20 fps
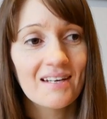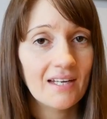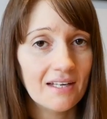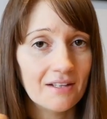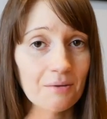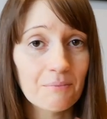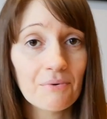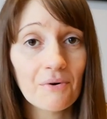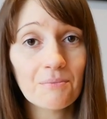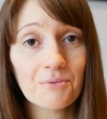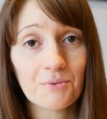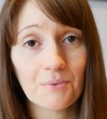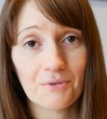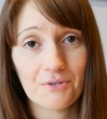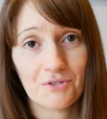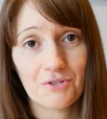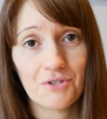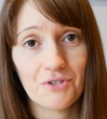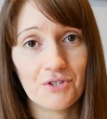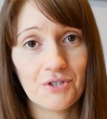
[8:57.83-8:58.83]
And the prompt
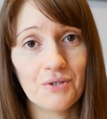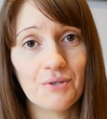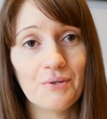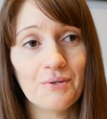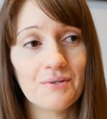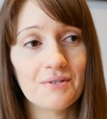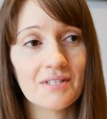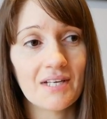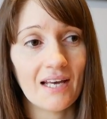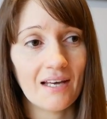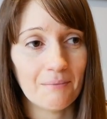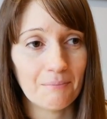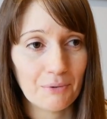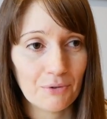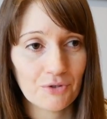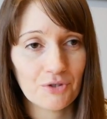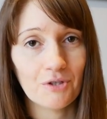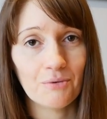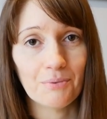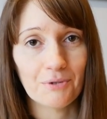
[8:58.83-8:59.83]
was to choose a
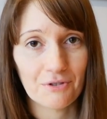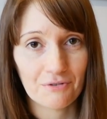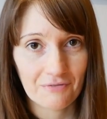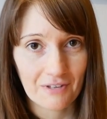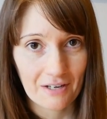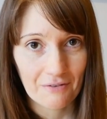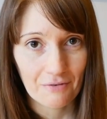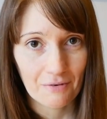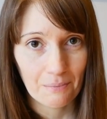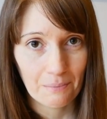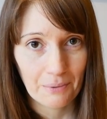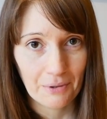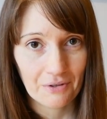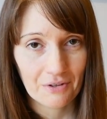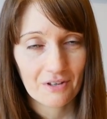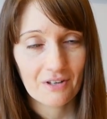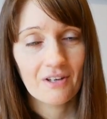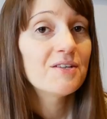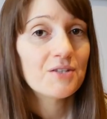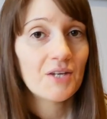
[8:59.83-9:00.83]
booktuber's favourite
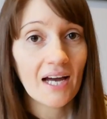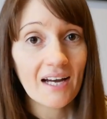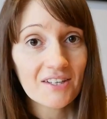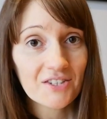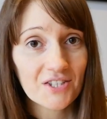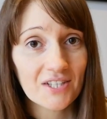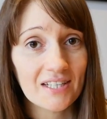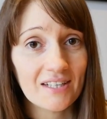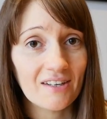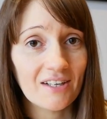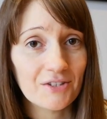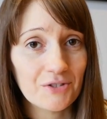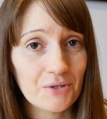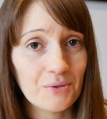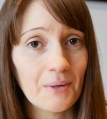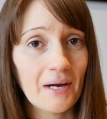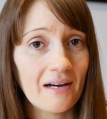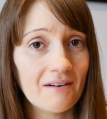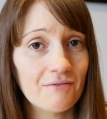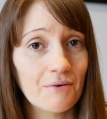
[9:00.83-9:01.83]
book. So actually, I do
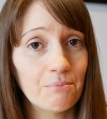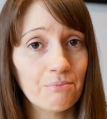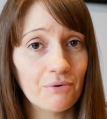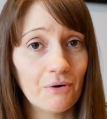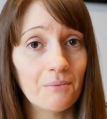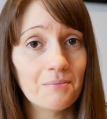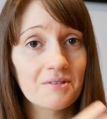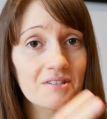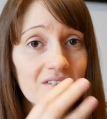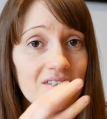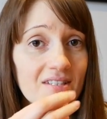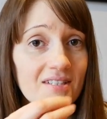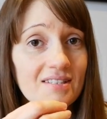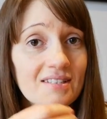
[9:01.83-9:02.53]
have a prompt that's